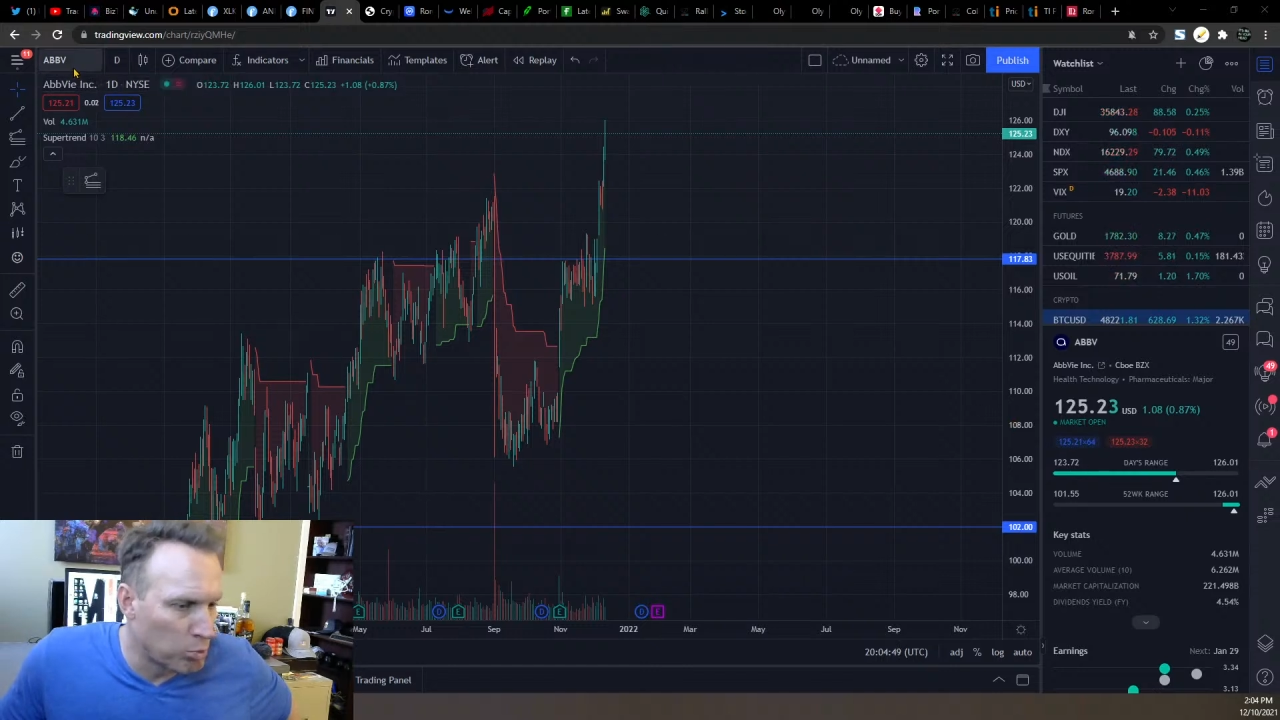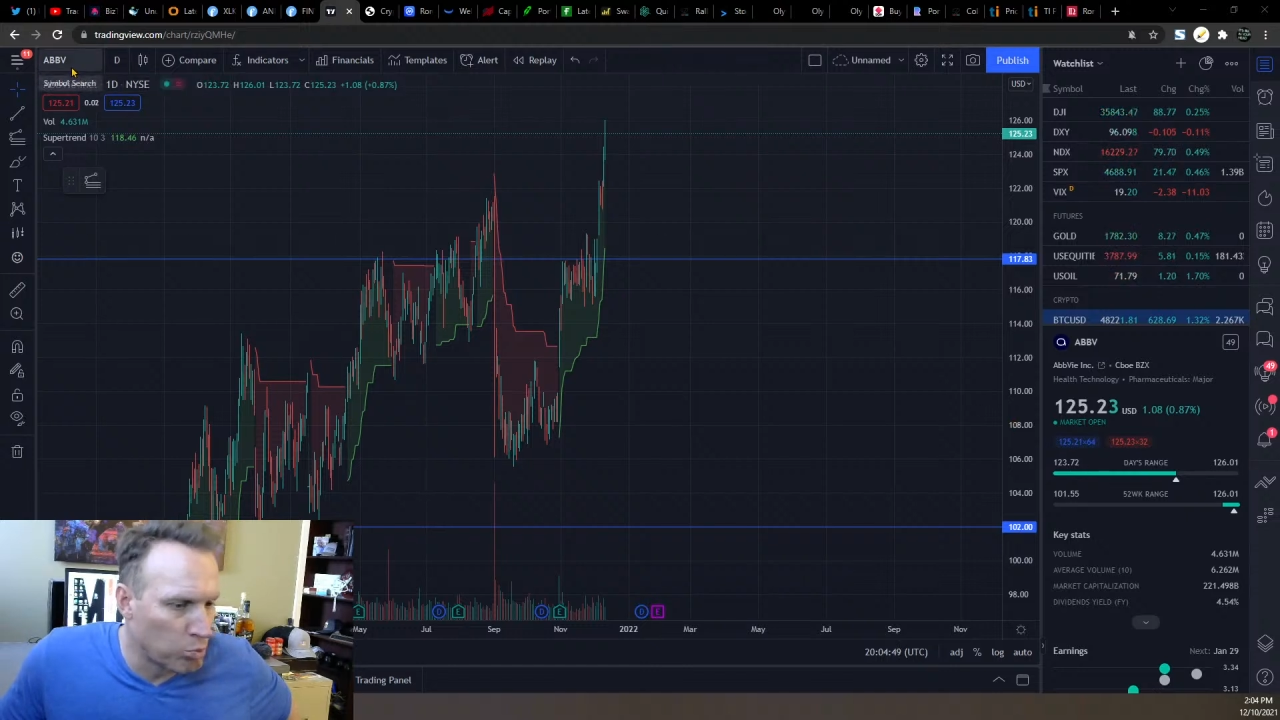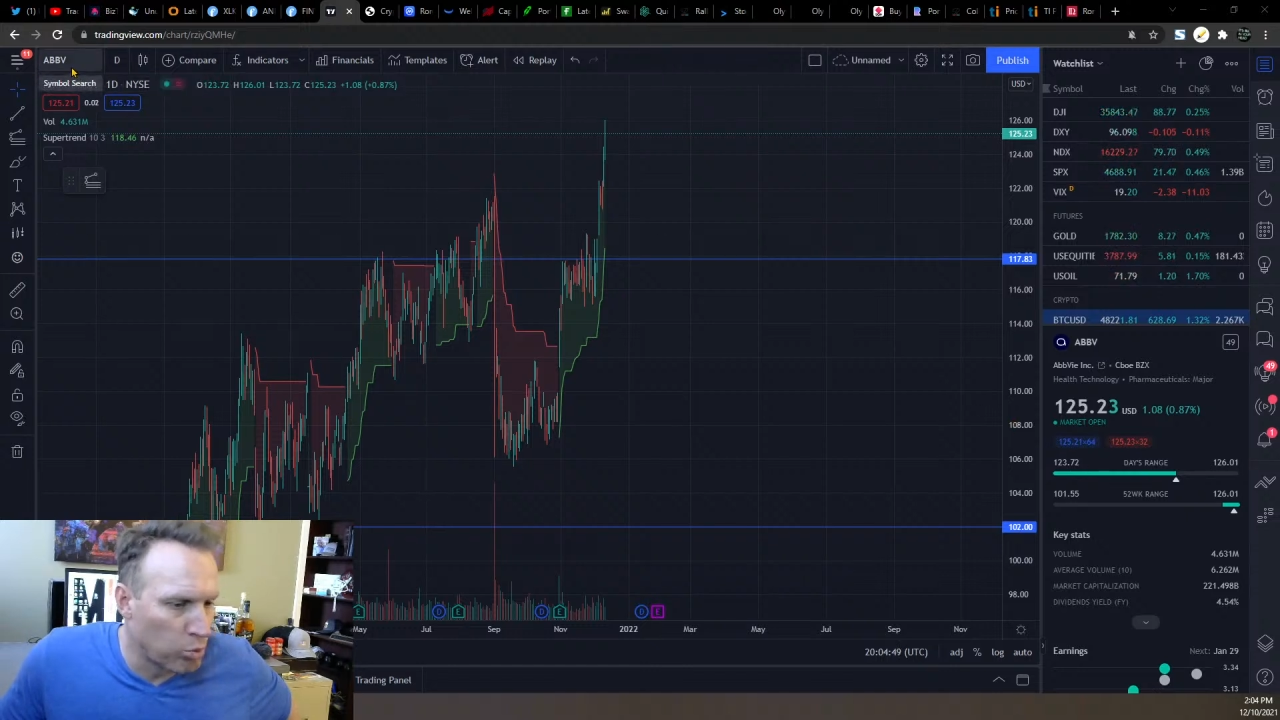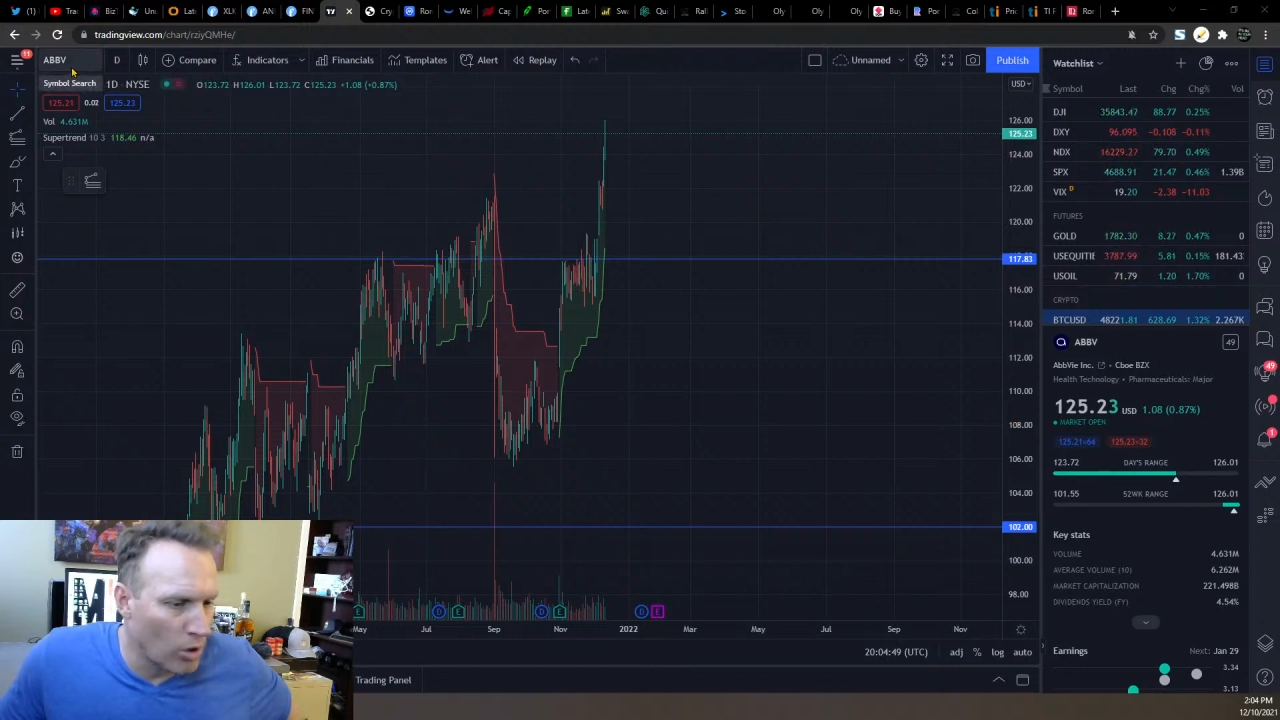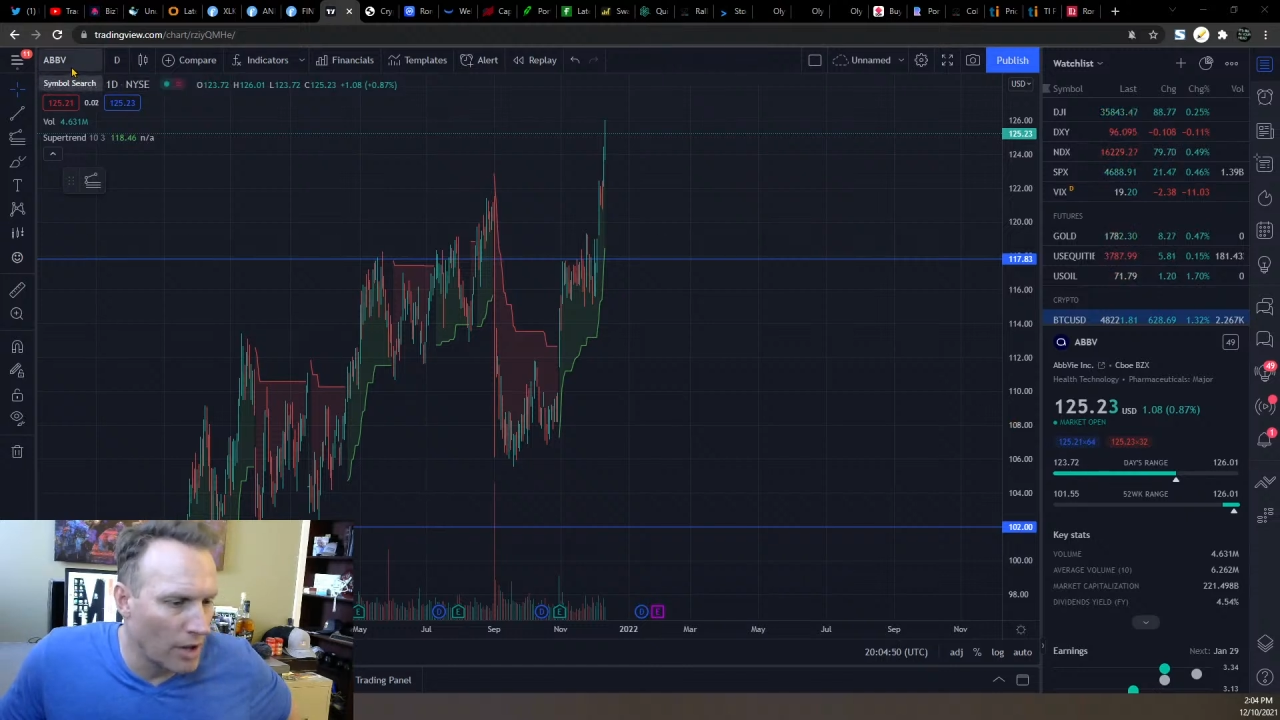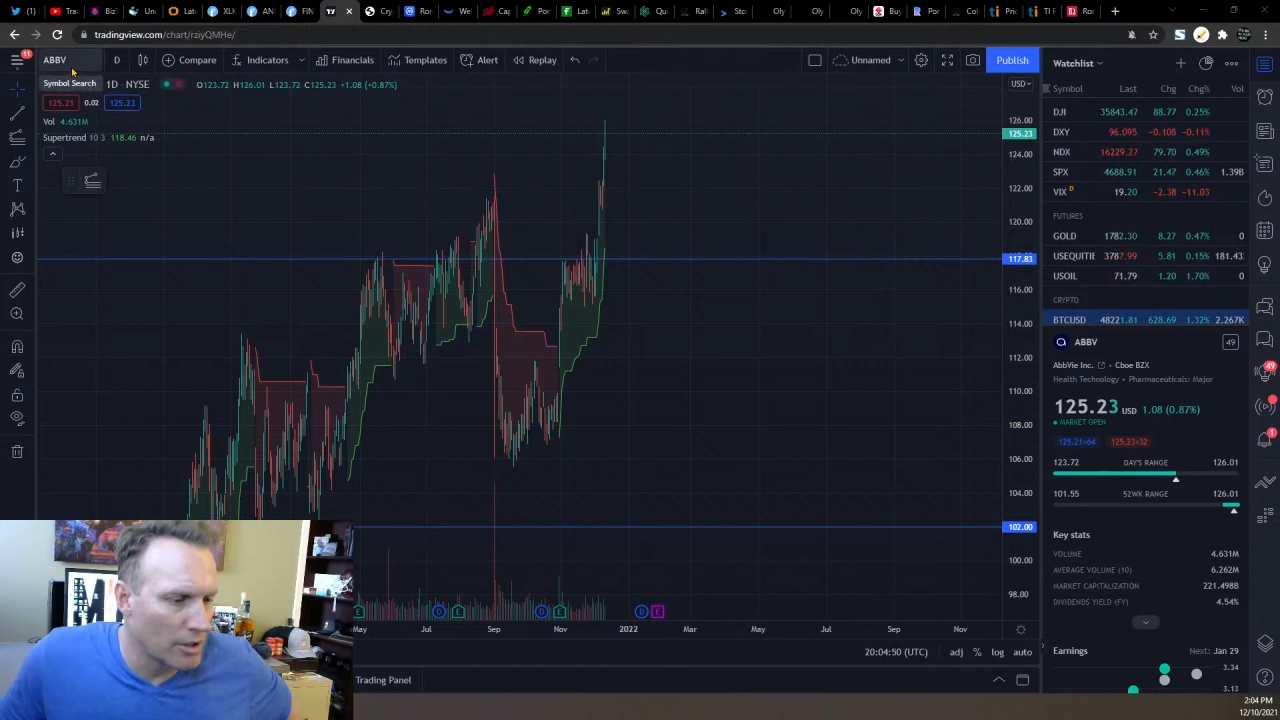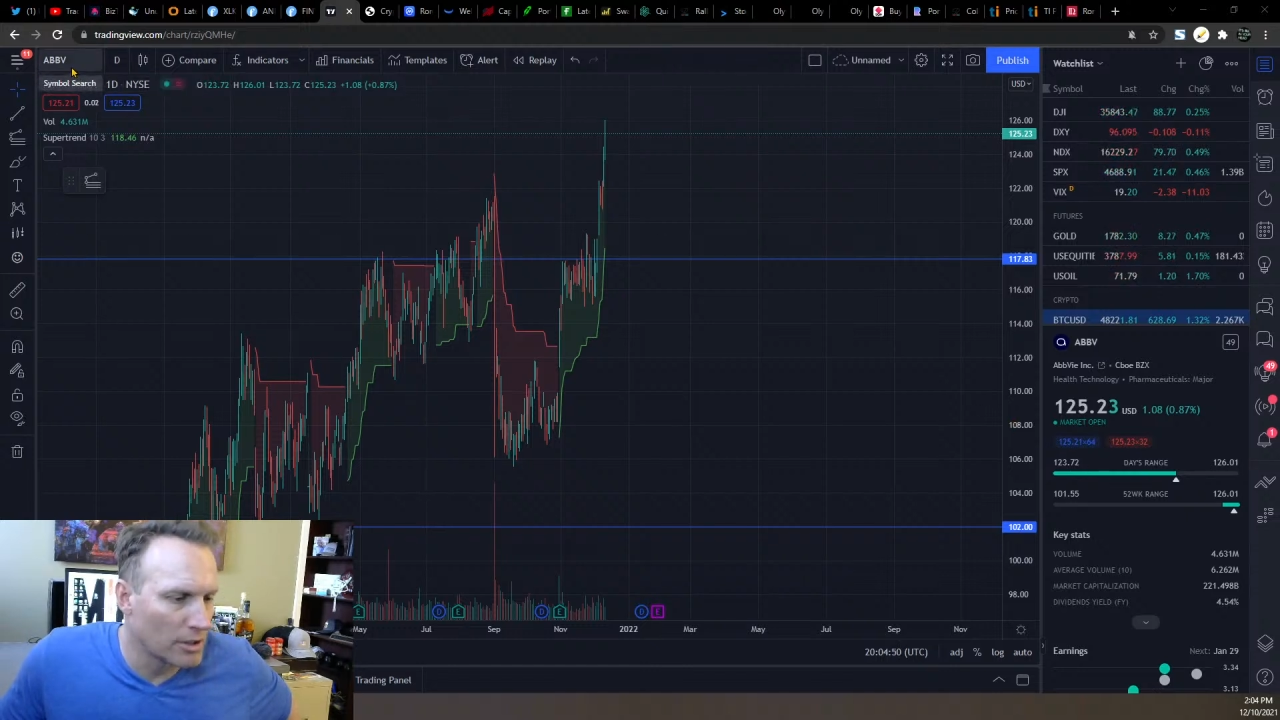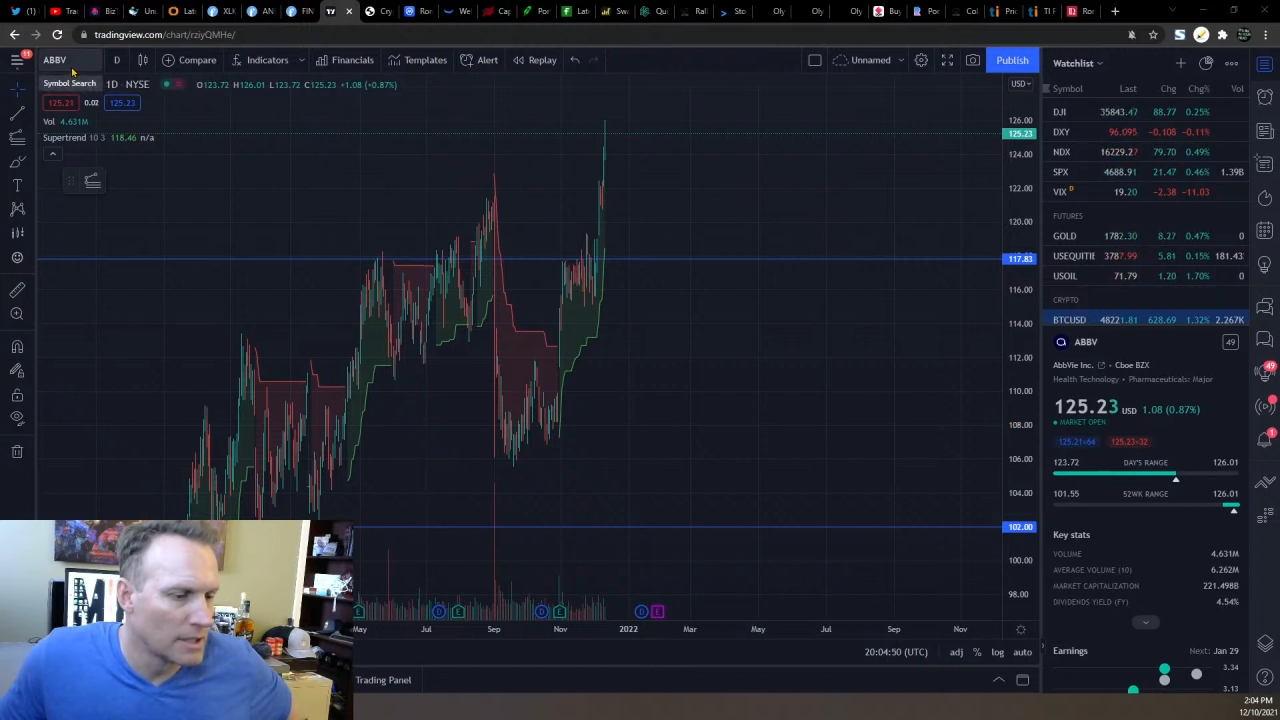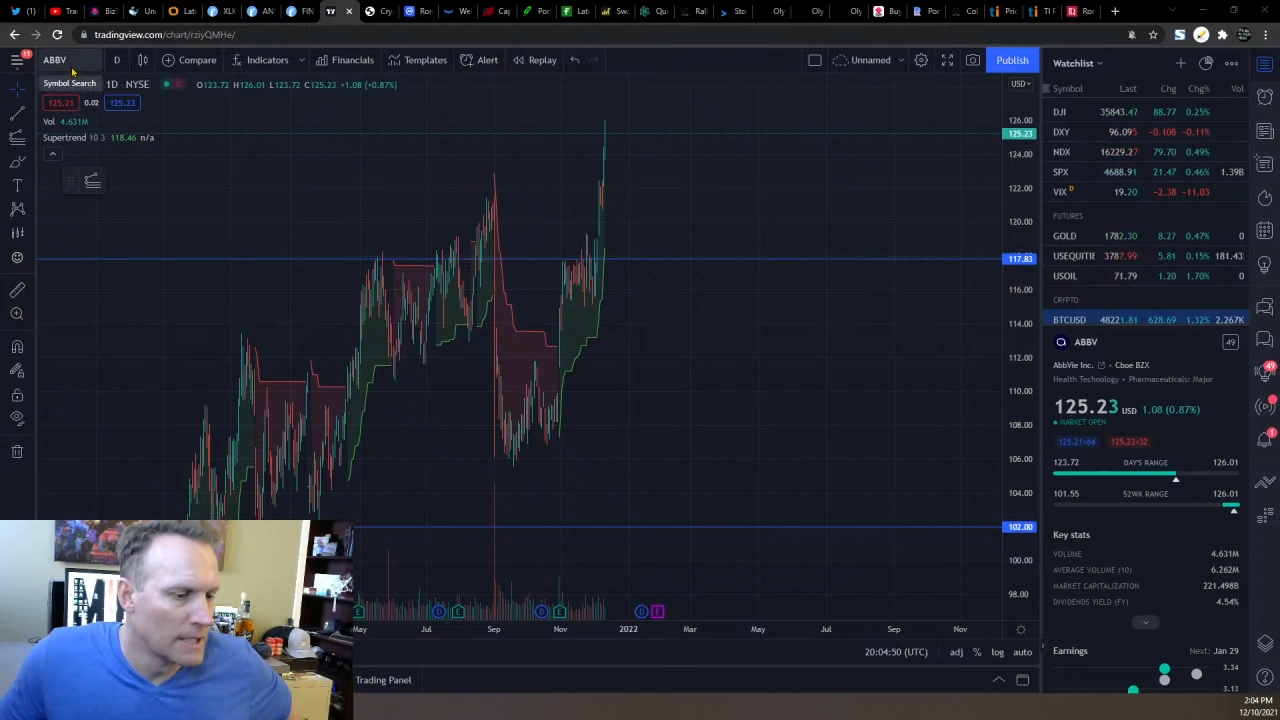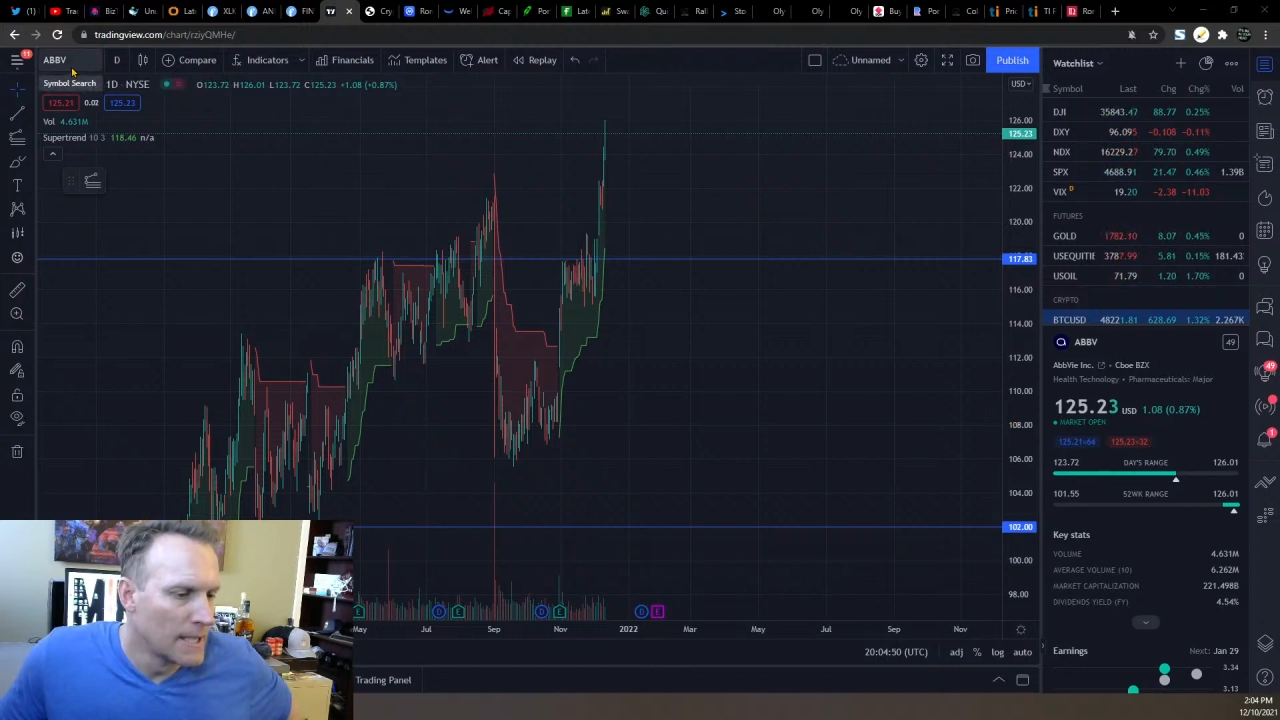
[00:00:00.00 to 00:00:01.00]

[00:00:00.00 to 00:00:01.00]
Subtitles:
Brothers.